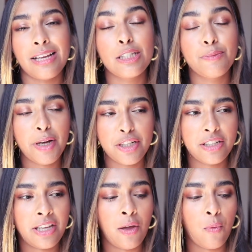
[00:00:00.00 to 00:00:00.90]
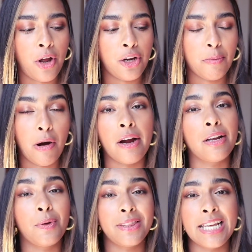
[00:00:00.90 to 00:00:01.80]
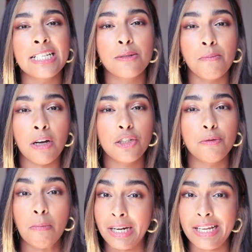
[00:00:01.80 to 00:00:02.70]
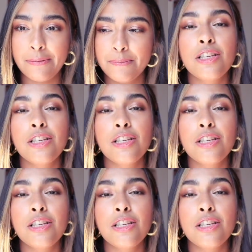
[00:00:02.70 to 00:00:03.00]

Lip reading: especially when you're parting with this much money.